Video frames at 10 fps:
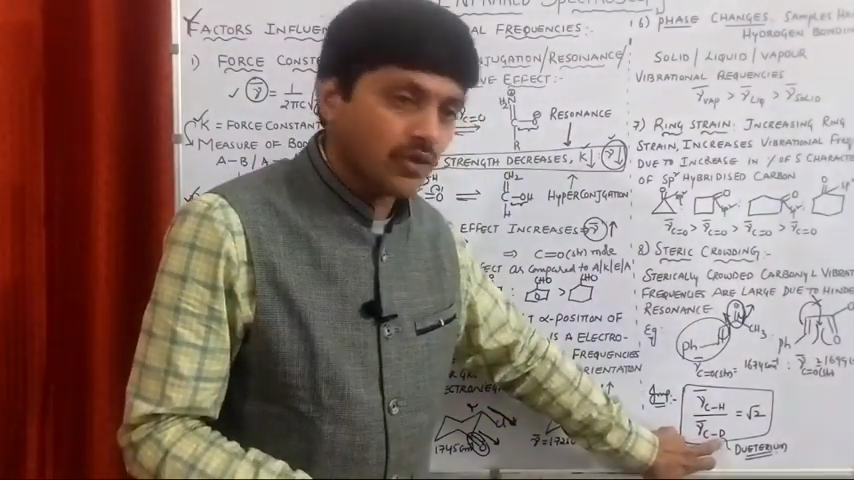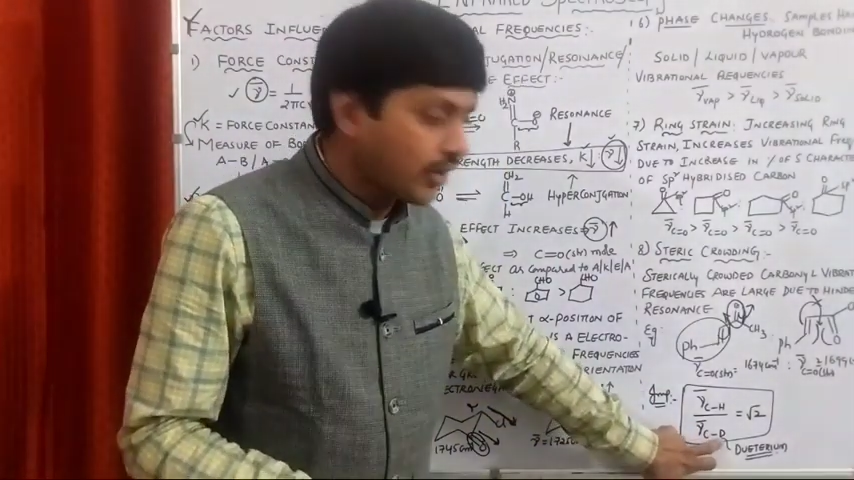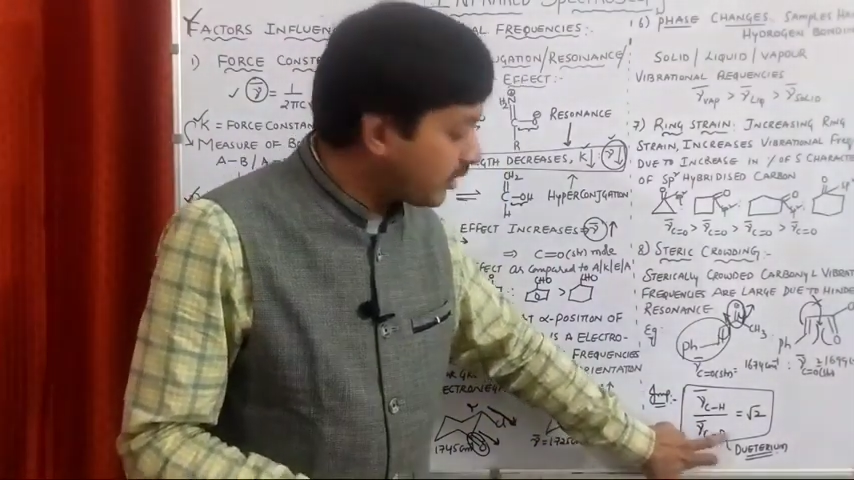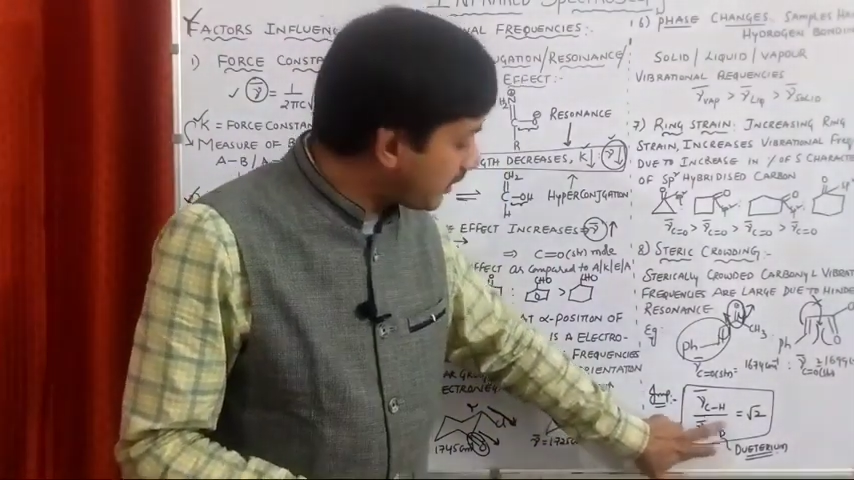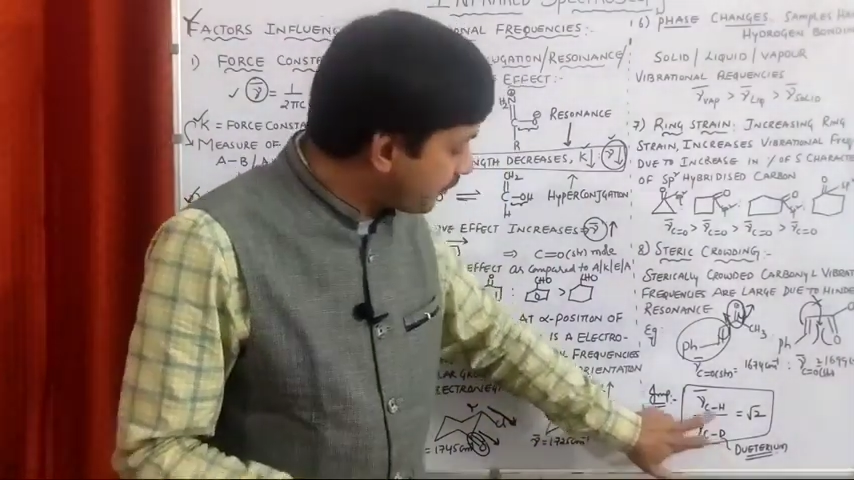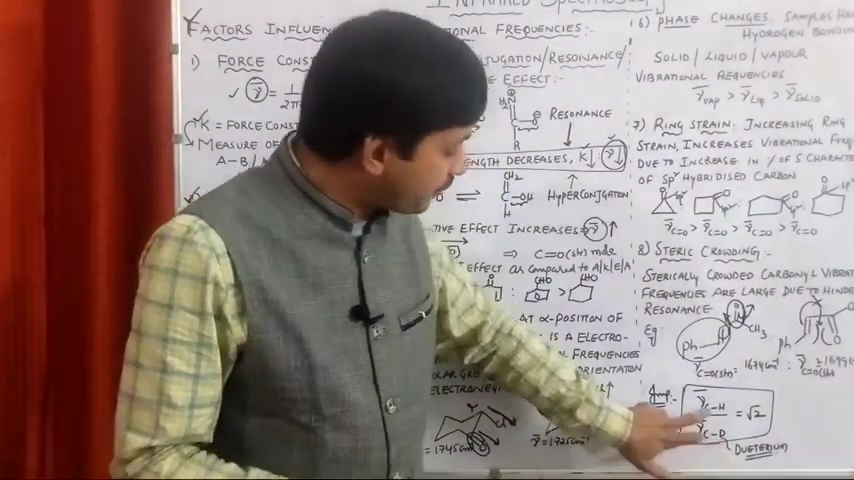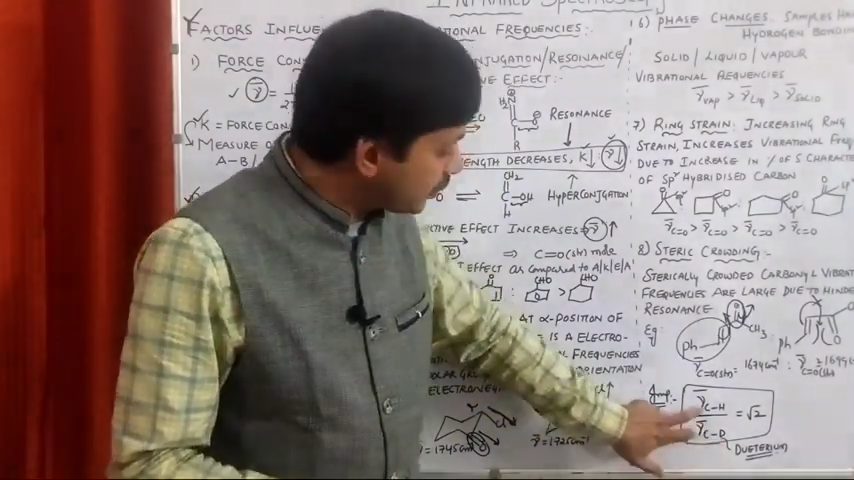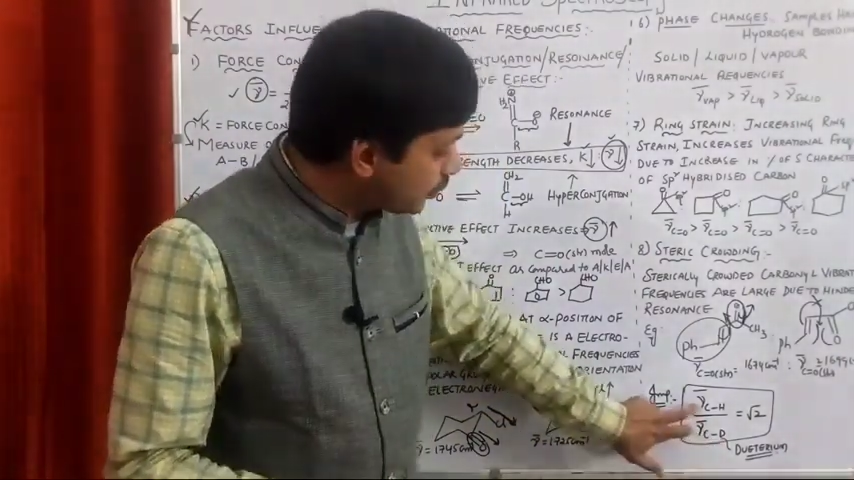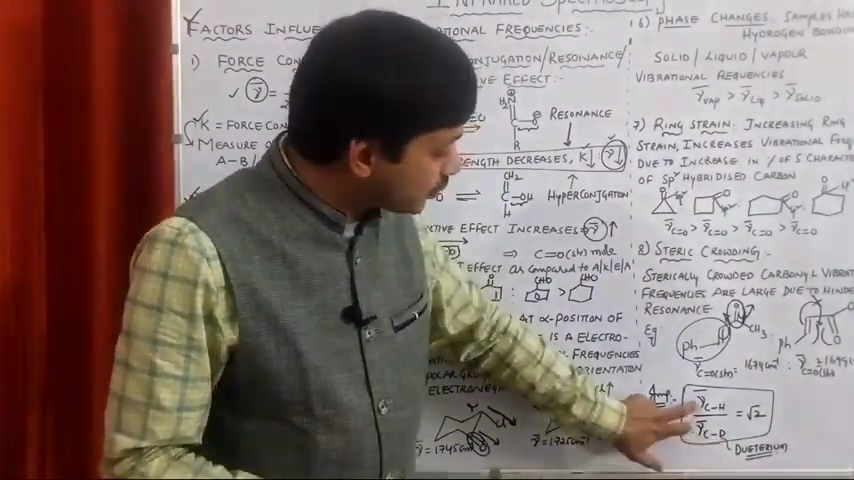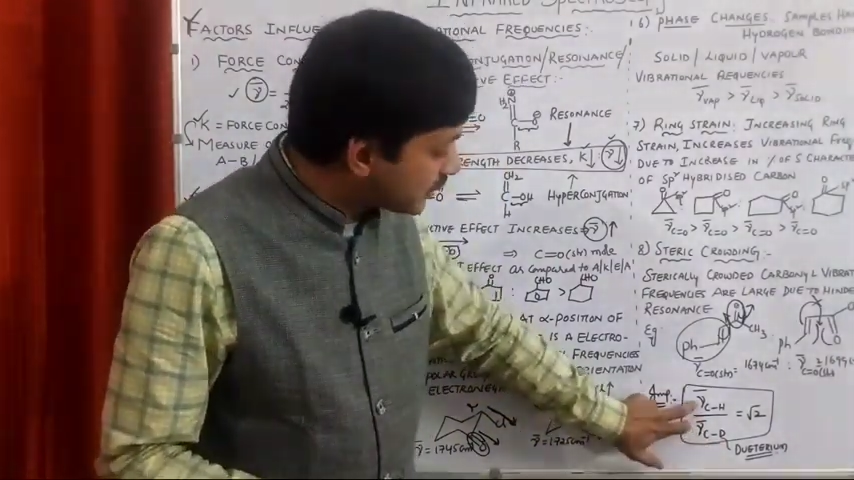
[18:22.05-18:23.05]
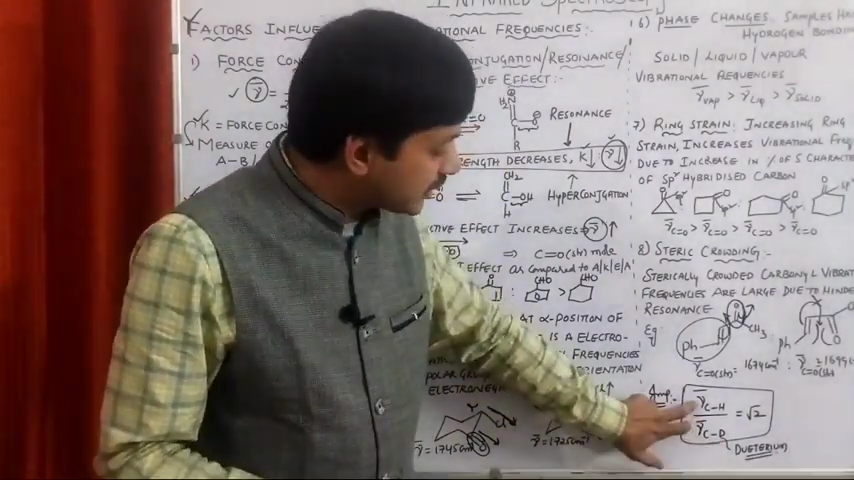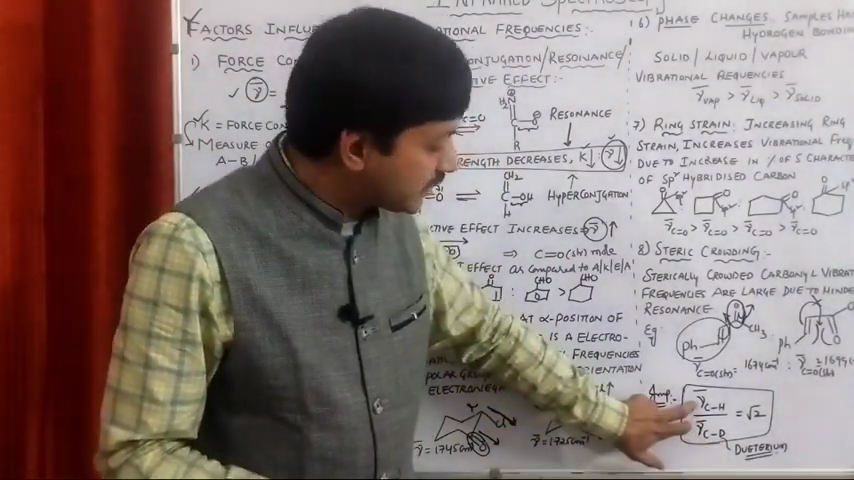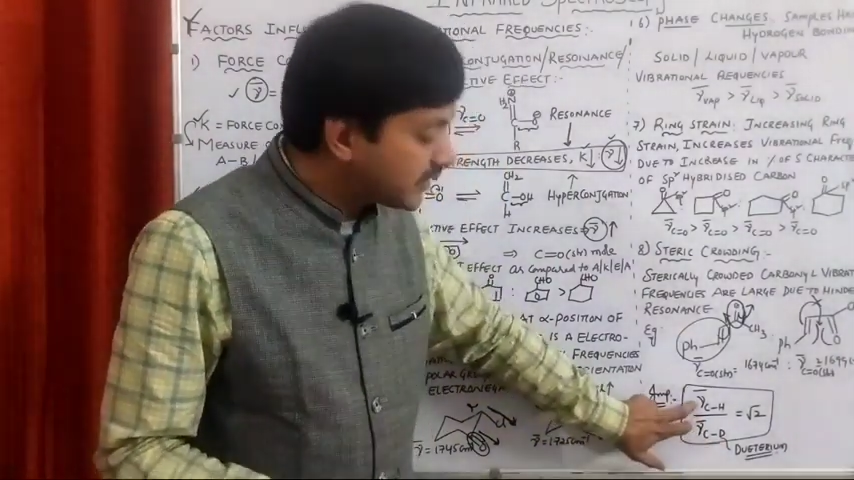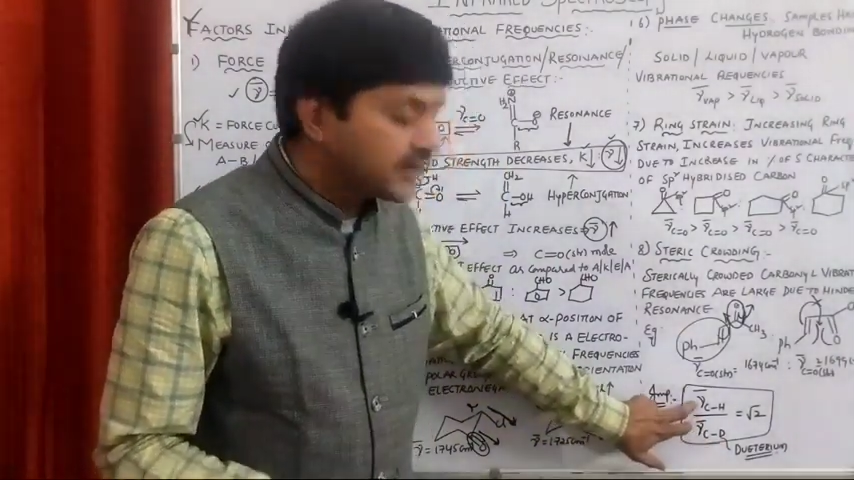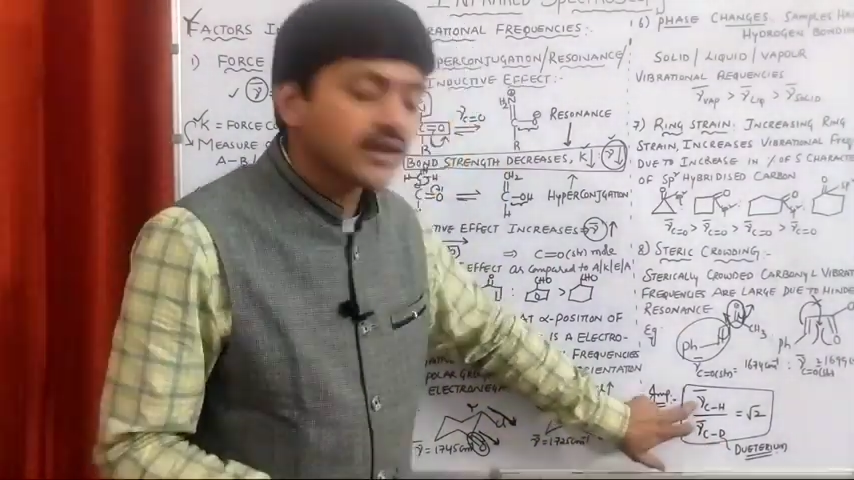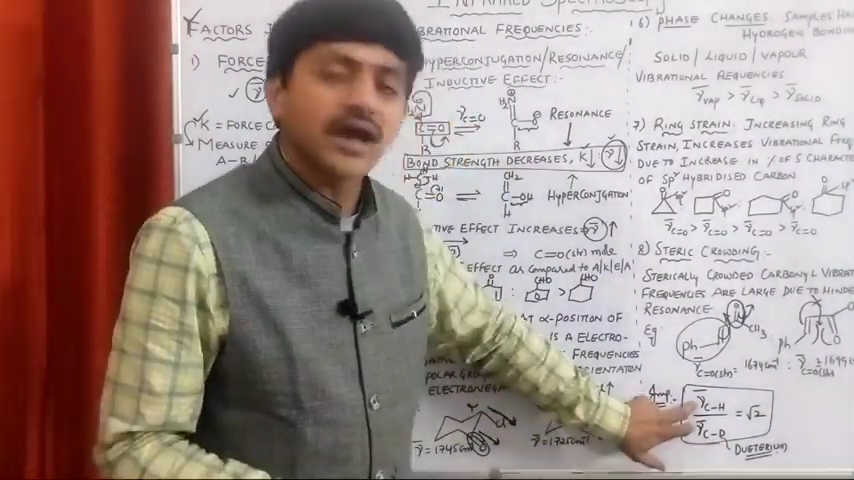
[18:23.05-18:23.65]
bond if you know the